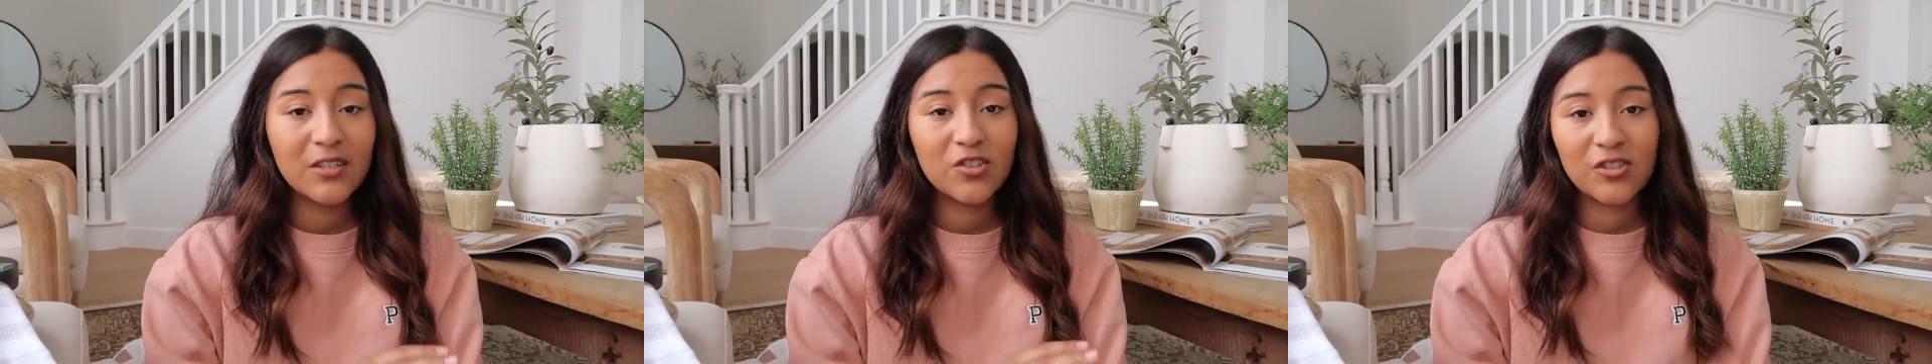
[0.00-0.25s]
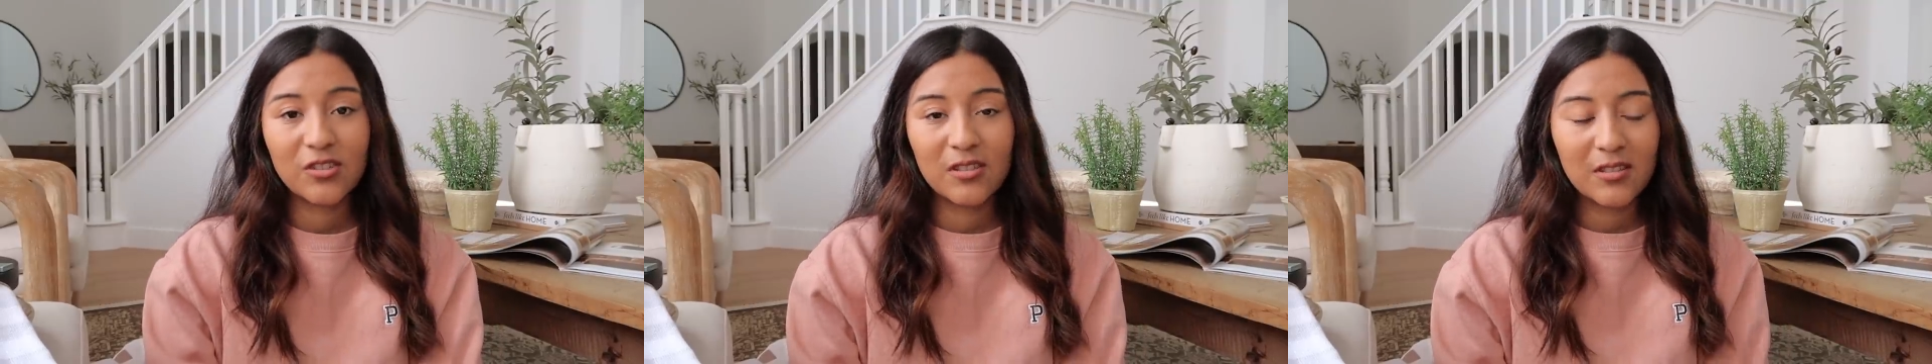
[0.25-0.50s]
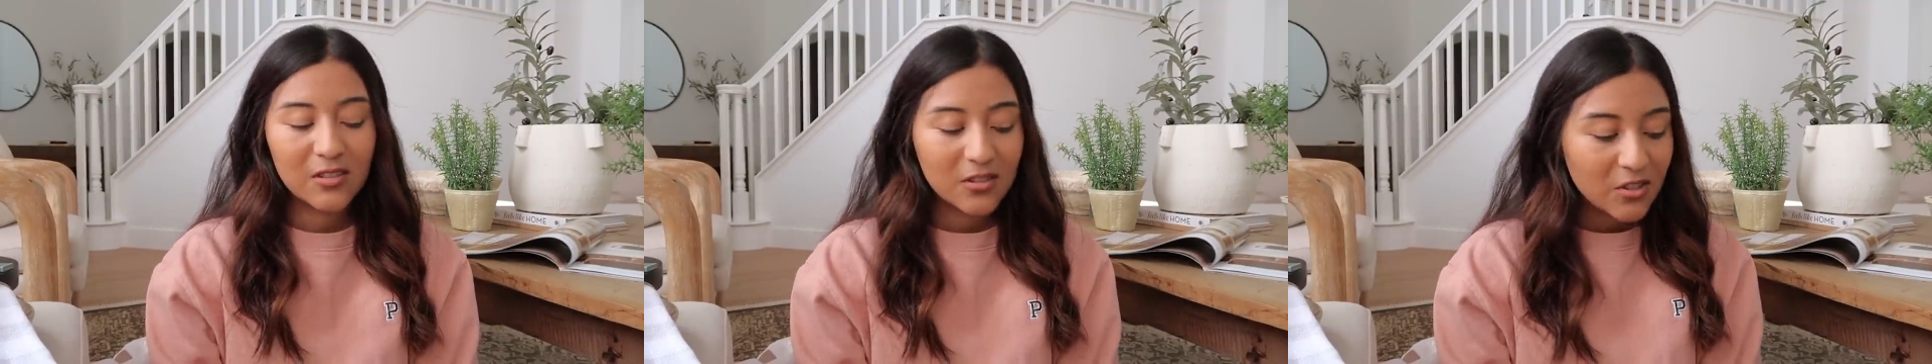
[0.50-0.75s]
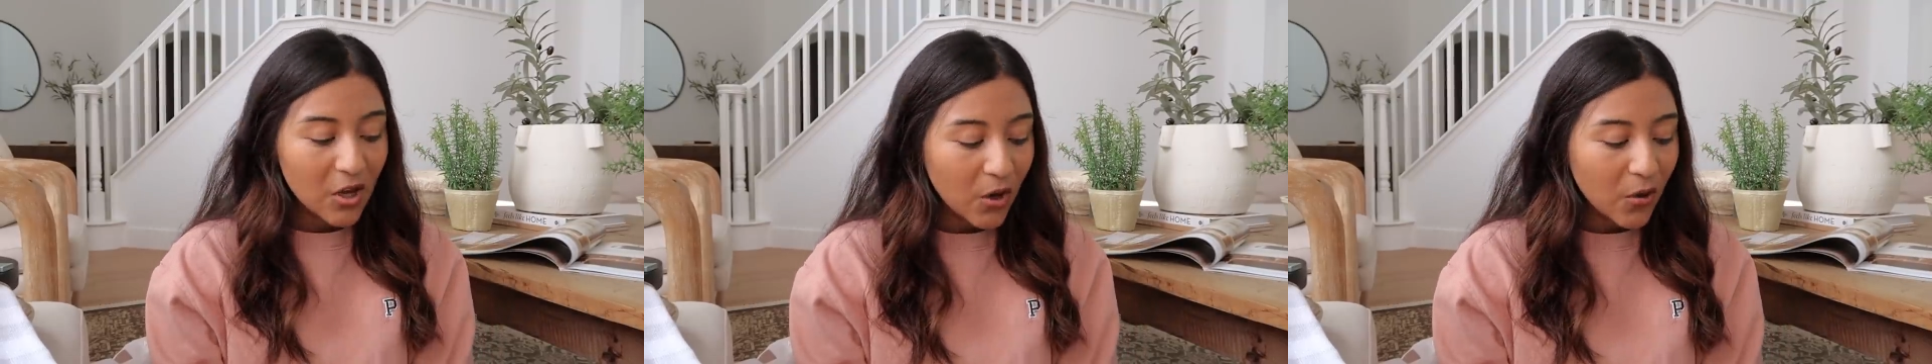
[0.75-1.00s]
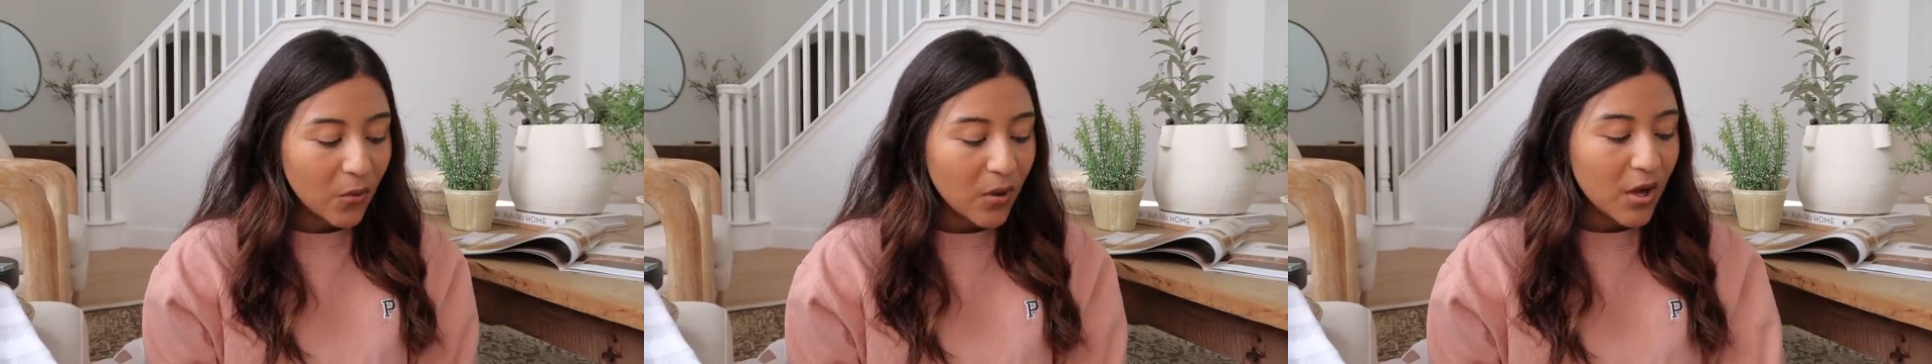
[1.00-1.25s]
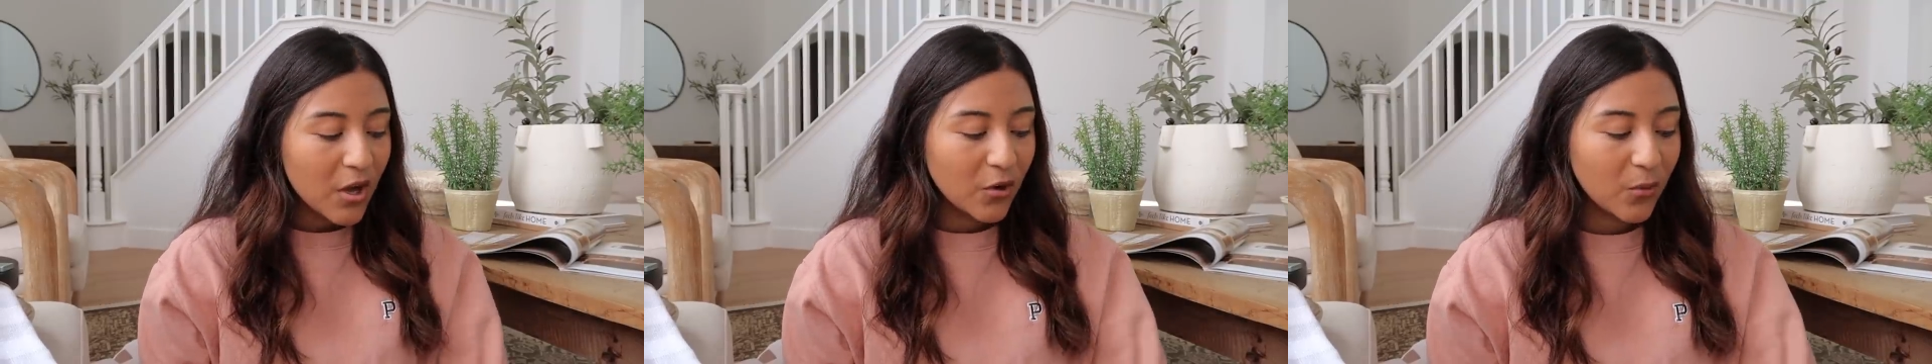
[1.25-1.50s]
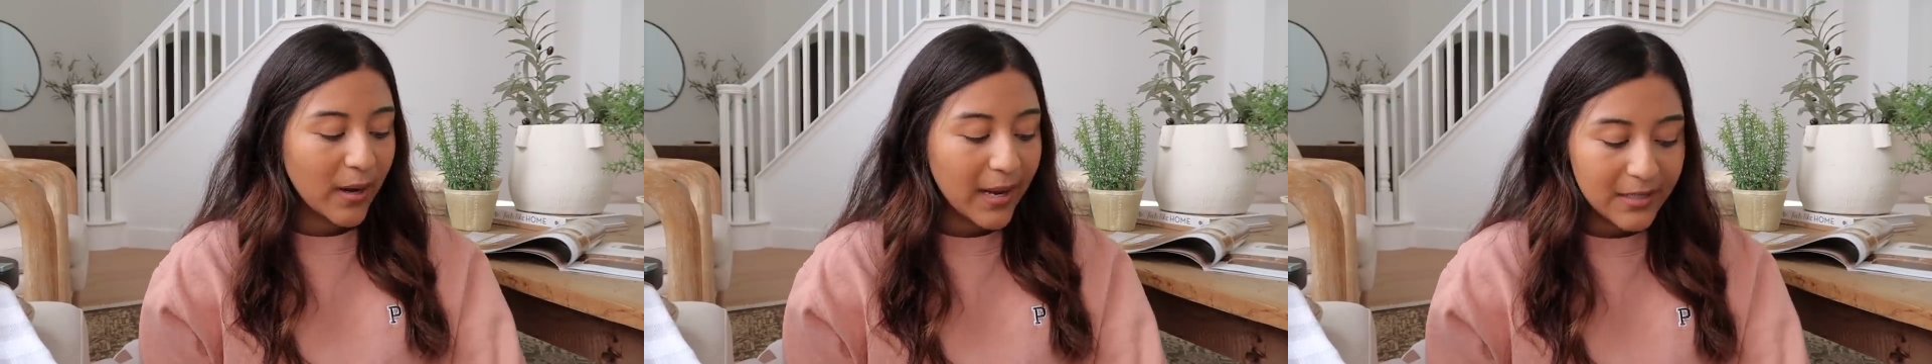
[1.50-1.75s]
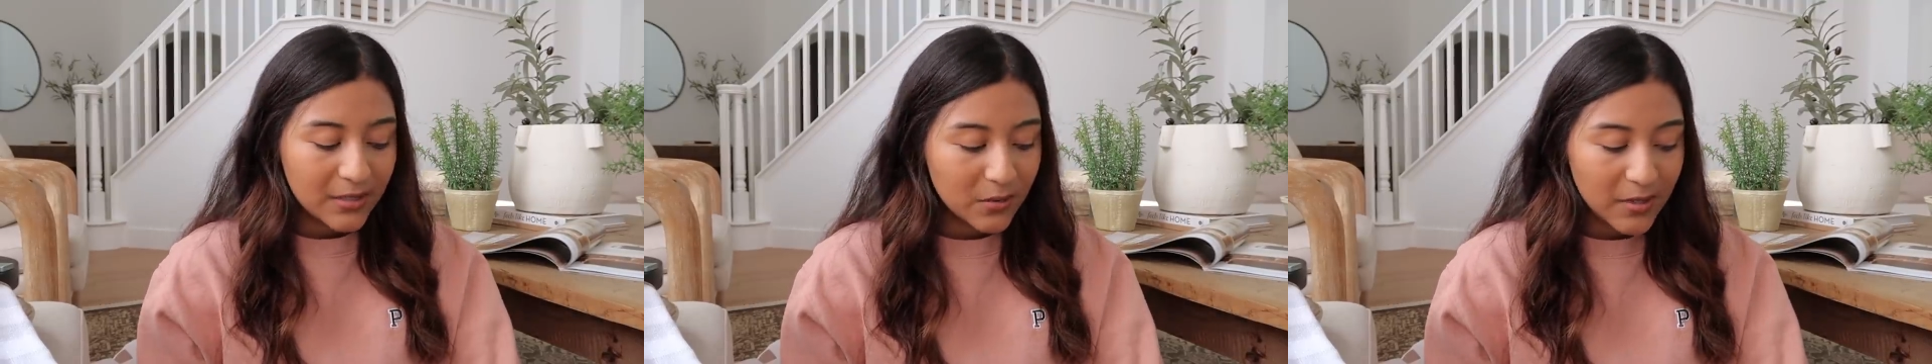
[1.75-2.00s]
It's just so
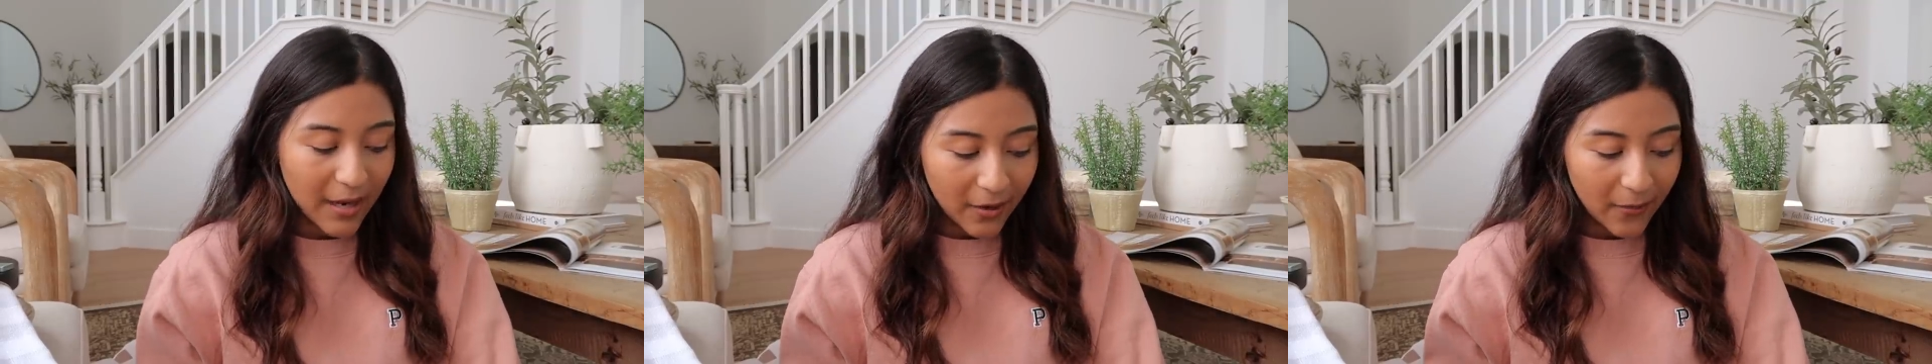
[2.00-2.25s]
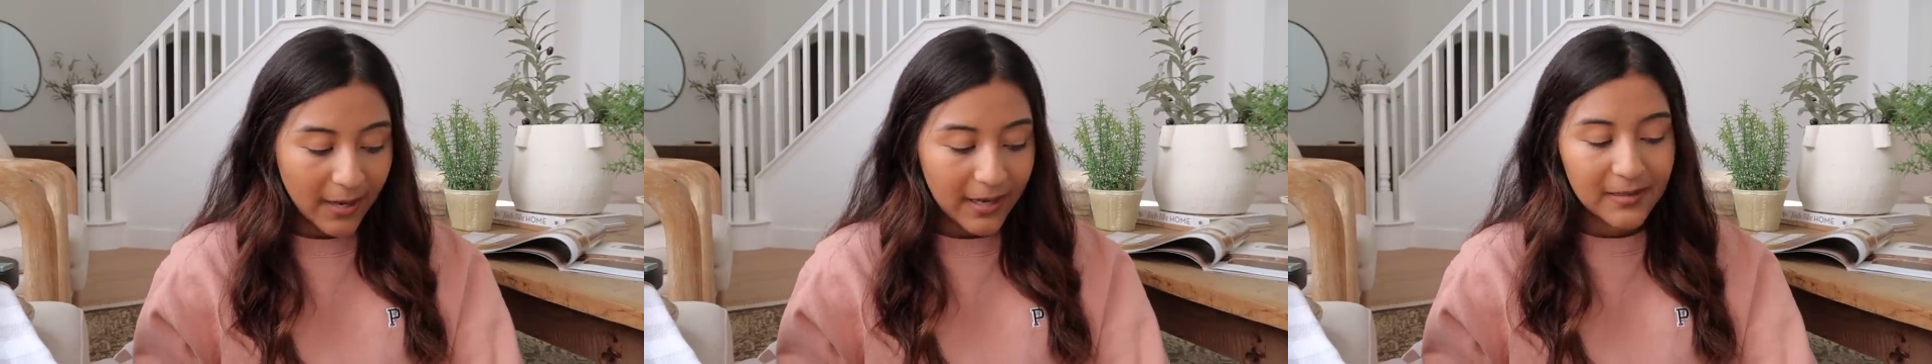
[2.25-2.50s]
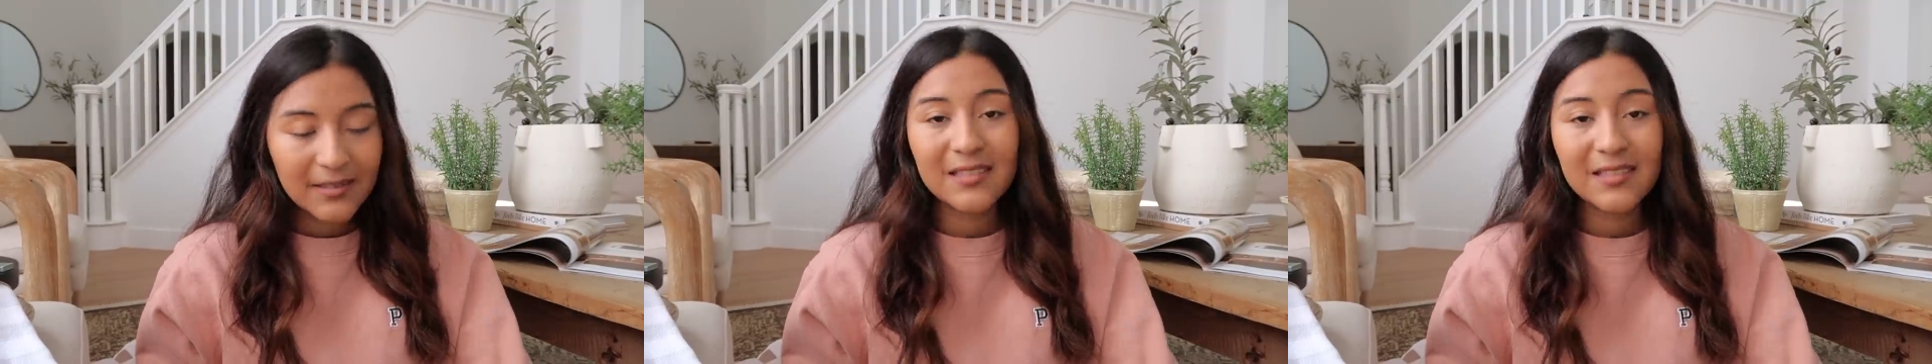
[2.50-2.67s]
great to decorate and to